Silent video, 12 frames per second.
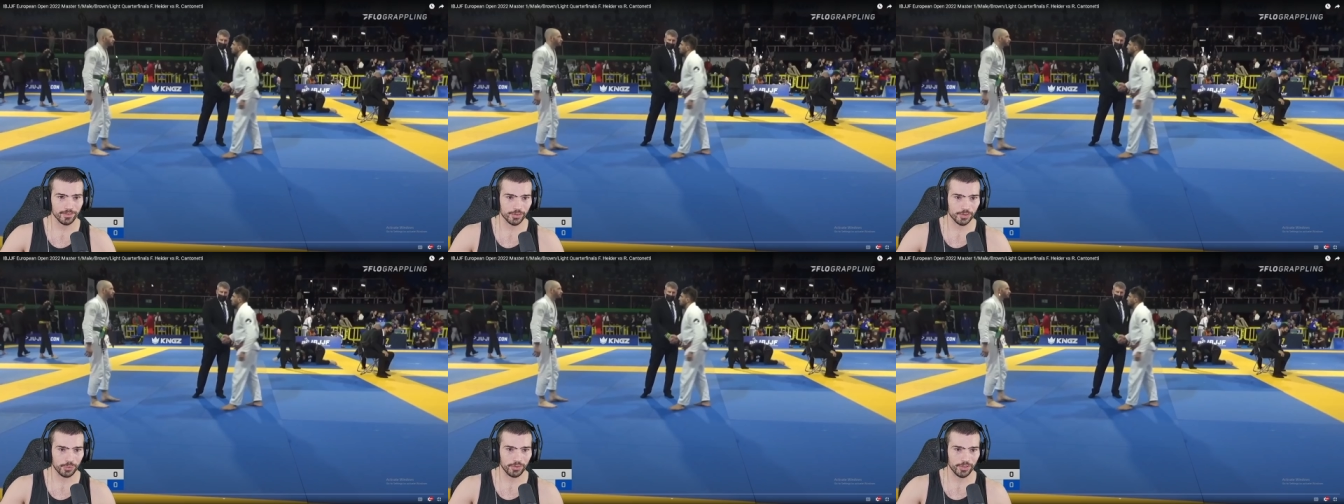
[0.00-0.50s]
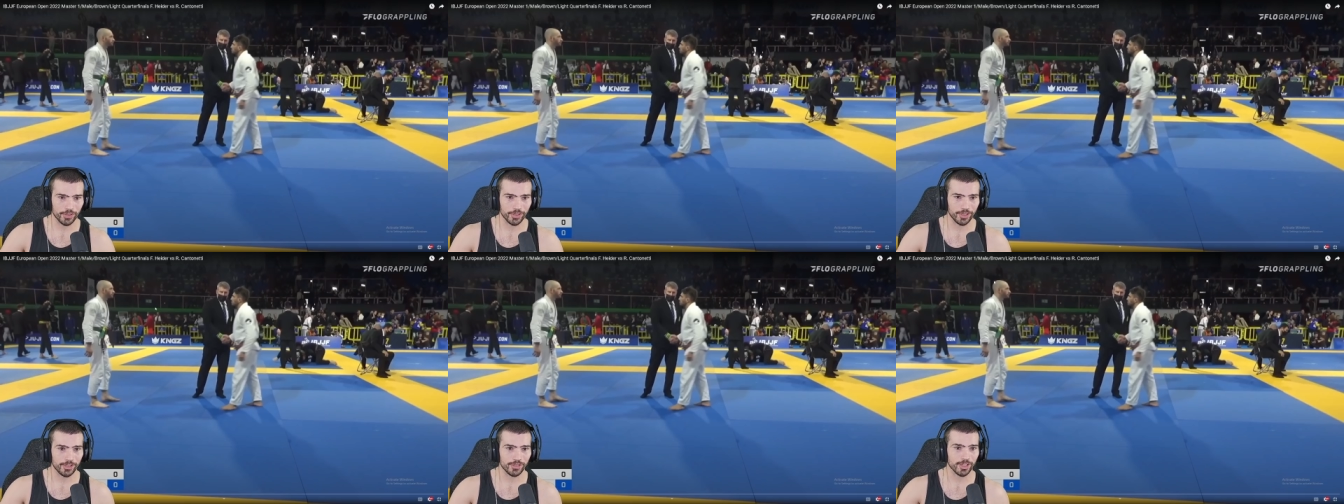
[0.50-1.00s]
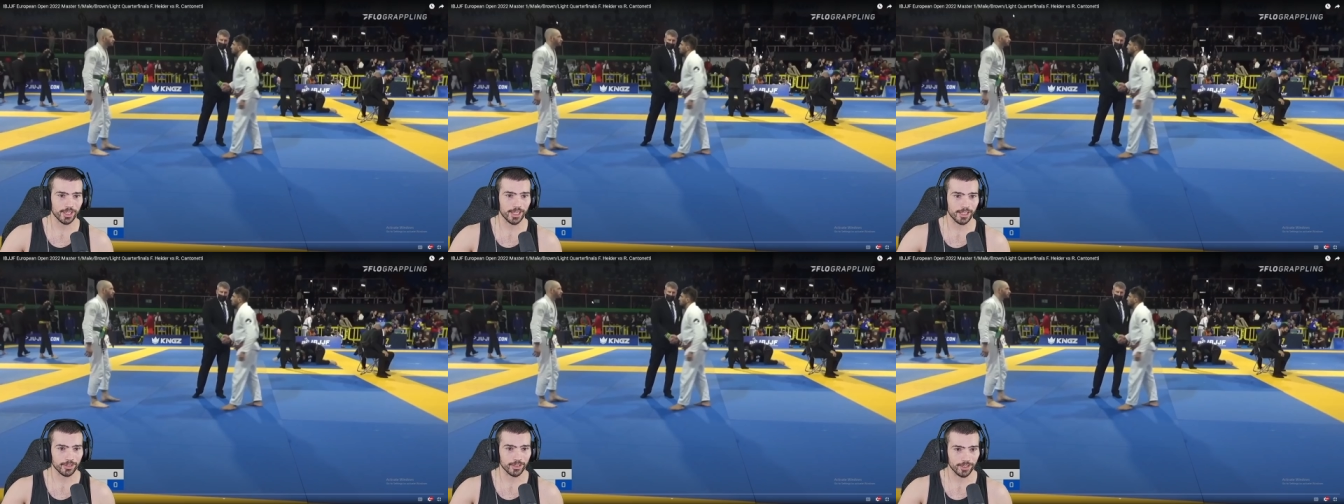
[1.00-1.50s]
Suda Nerd is the
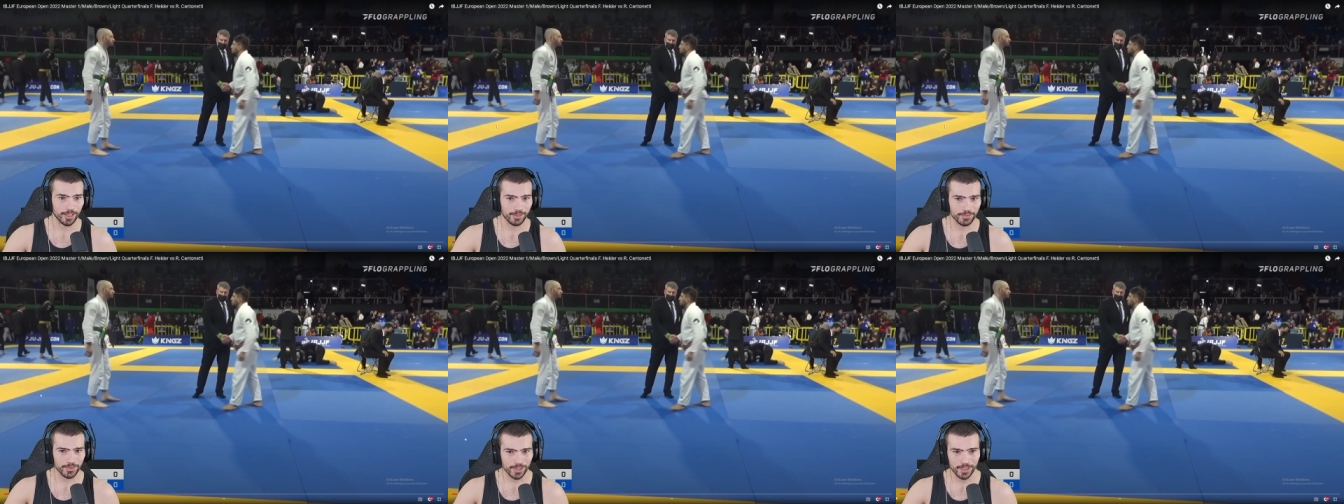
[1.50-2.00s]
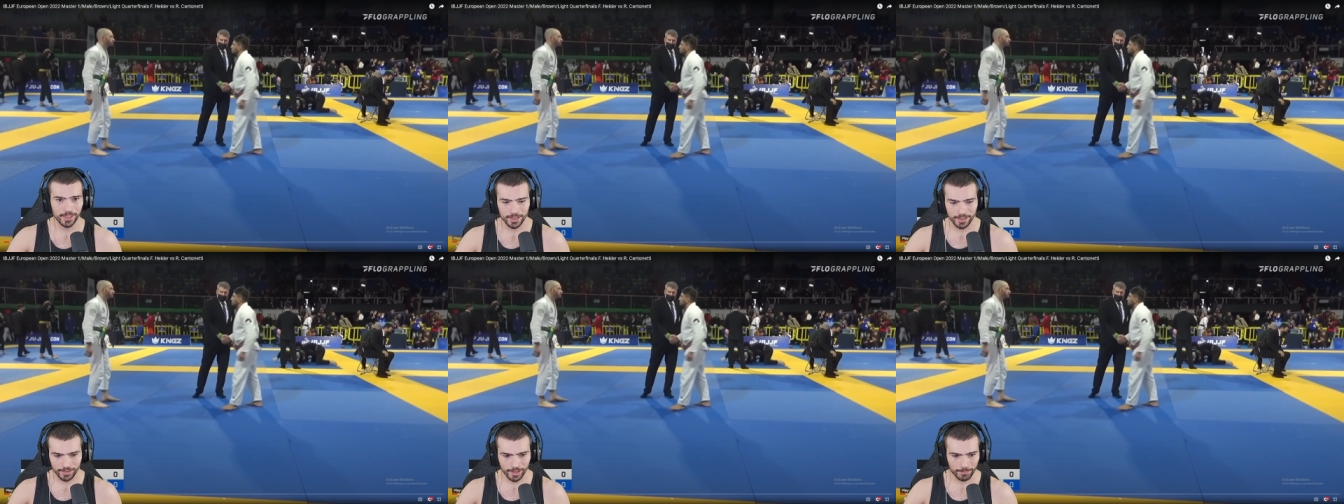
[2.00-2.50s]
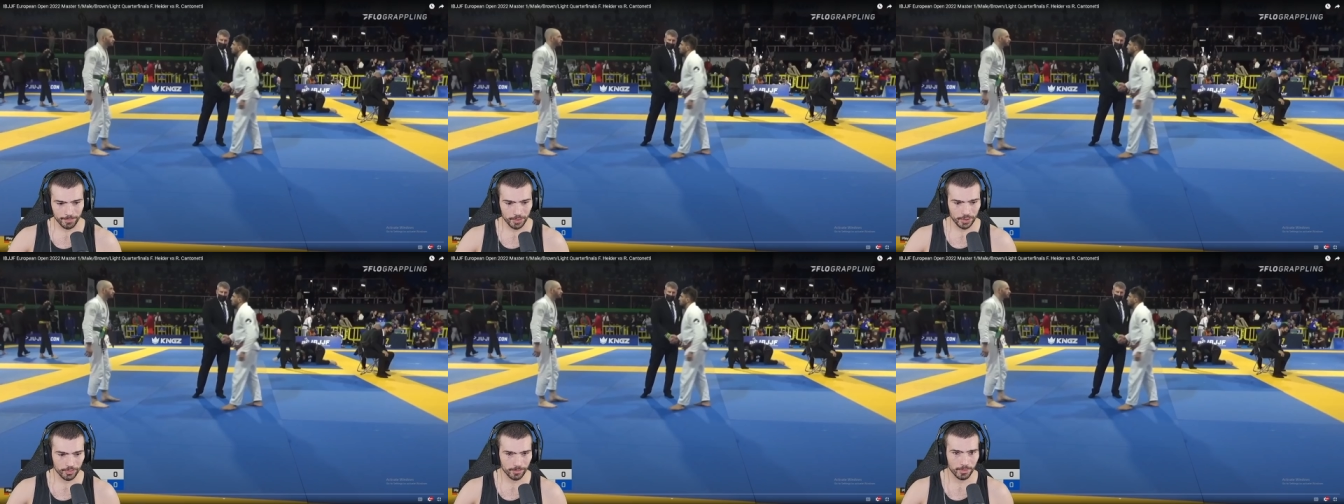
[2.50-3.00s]
guy on the left, the
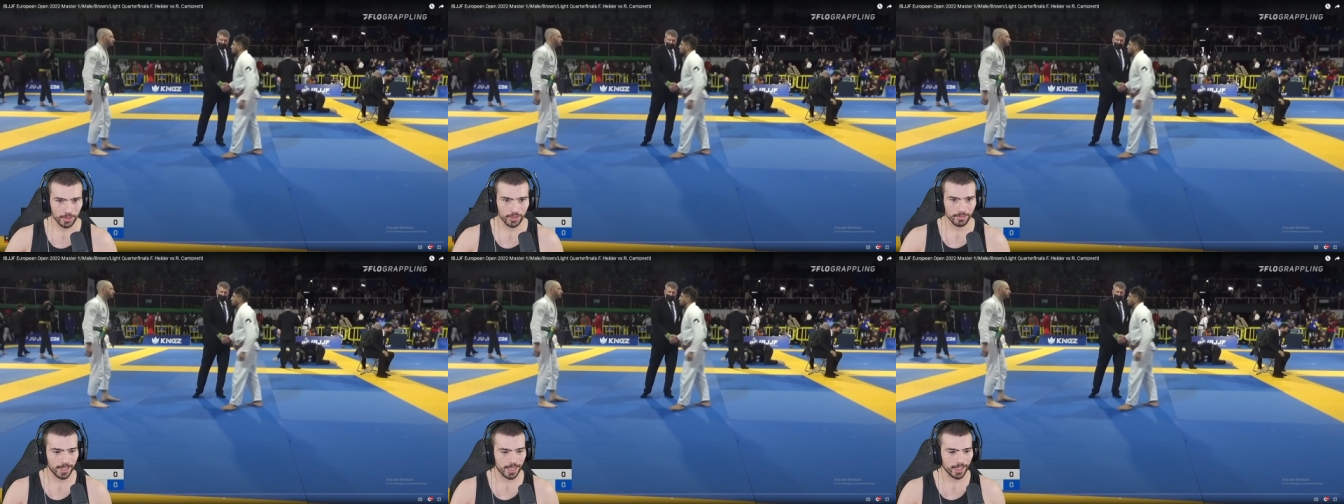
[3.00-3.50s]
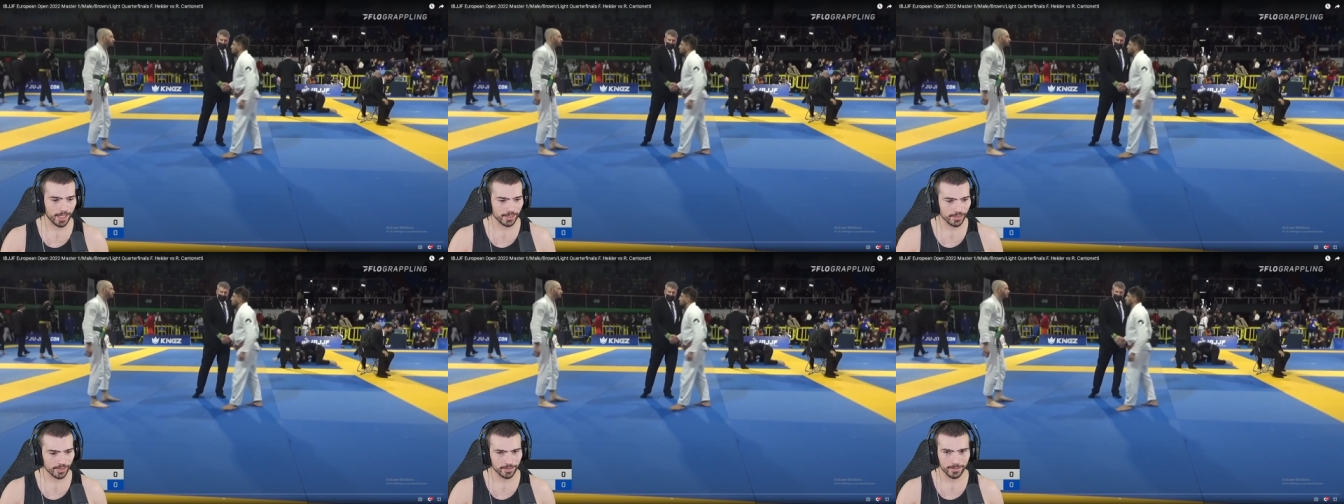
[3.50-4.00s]
beautiful bald badass.